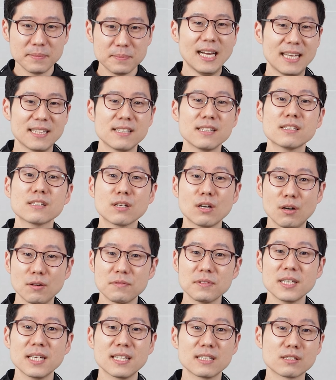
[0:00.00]
and this
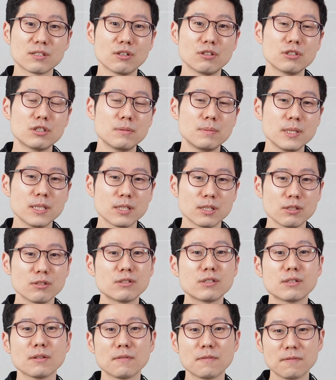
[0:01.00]
confit is going to be
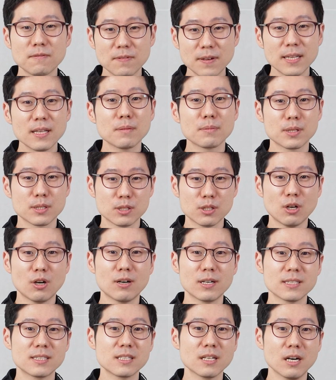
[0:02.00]
used to fill up the
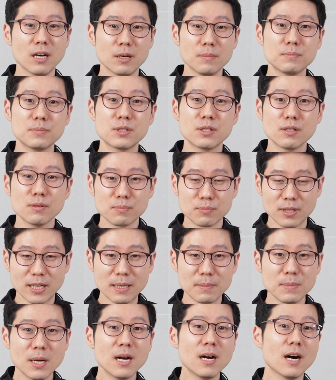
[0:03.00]
tart up to the
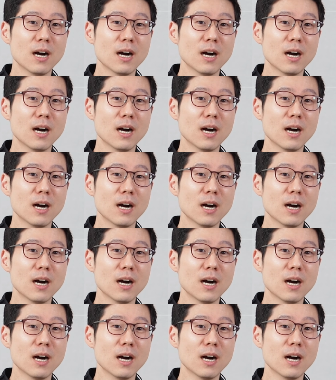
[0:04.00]
brim